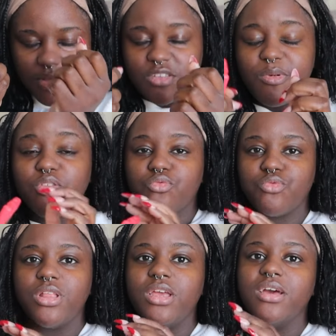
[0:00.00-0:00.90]
It smells
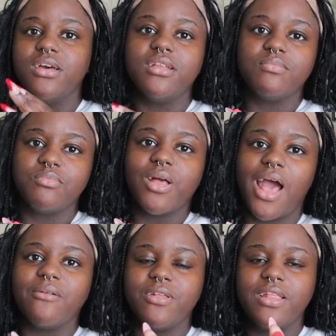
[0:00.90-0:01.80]
really good.
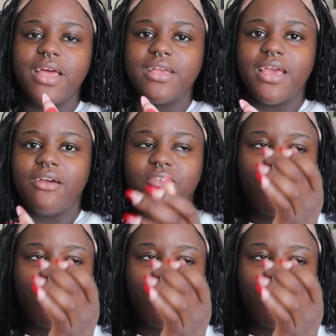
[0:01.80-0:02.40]
I really like it. I